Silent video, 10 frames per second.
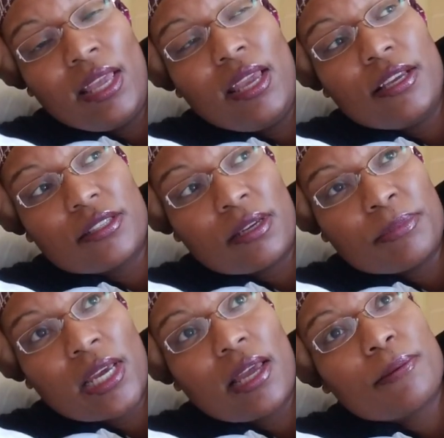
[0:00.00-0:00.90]
And
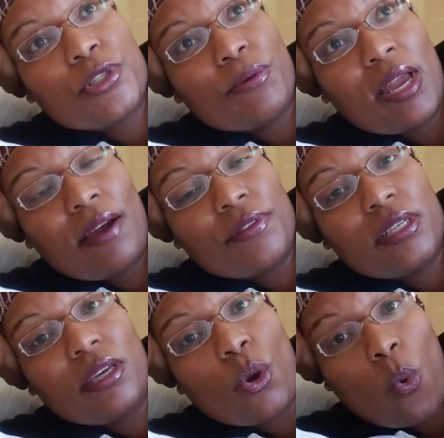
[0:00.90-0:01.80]
sometimes you have to
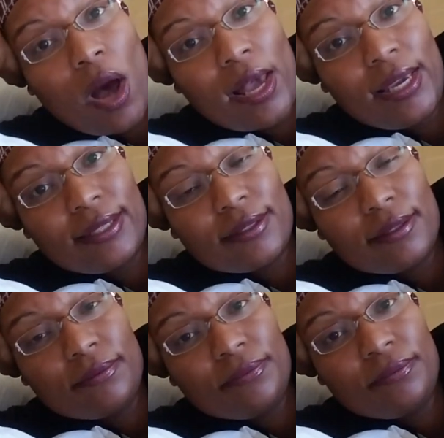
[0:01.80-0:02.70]
get quiet
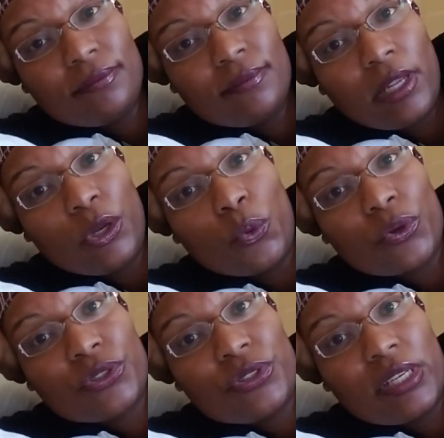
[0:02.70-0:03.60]
in
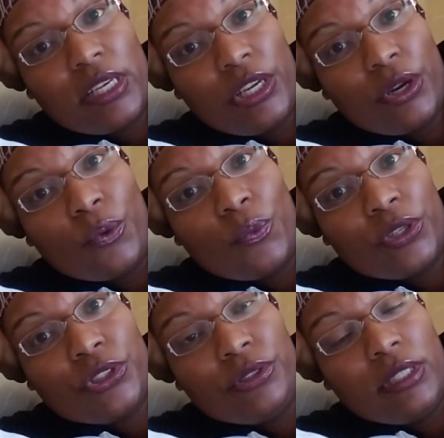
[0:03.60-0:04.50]
order to hear
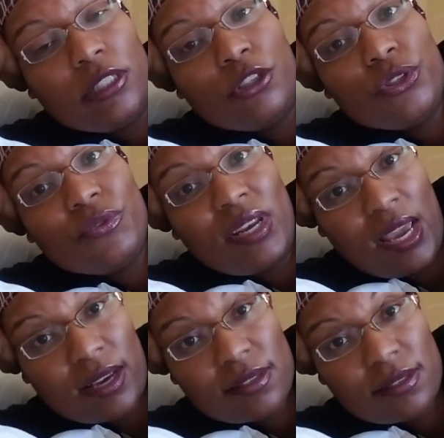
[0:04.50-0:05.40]
what you need to do
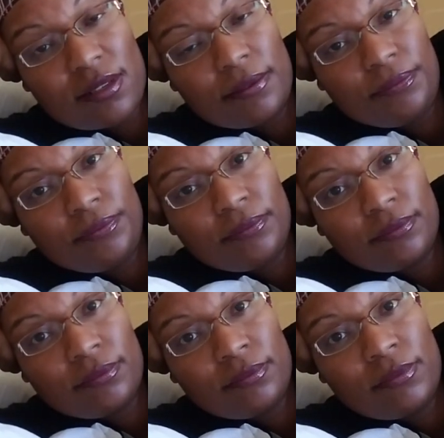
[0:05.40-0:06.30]
next.
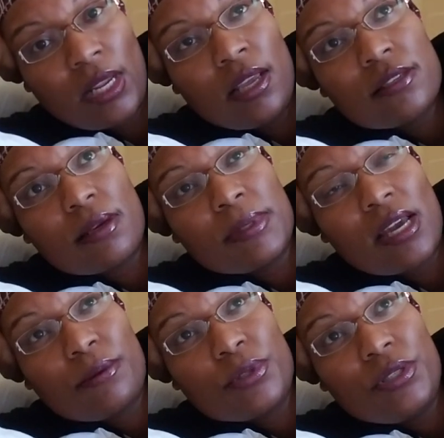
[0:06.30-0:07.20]

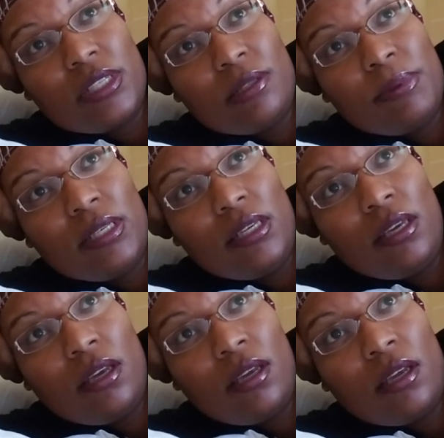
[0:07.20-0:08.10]
Sometimes you need to be
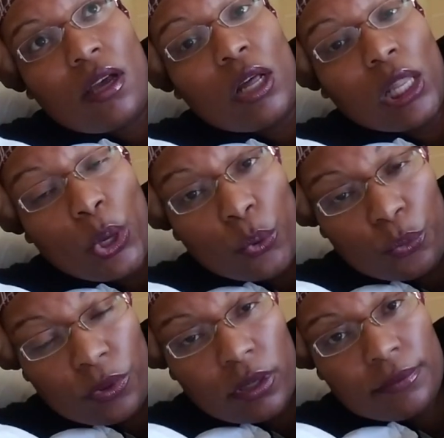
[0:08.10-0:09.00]
alone.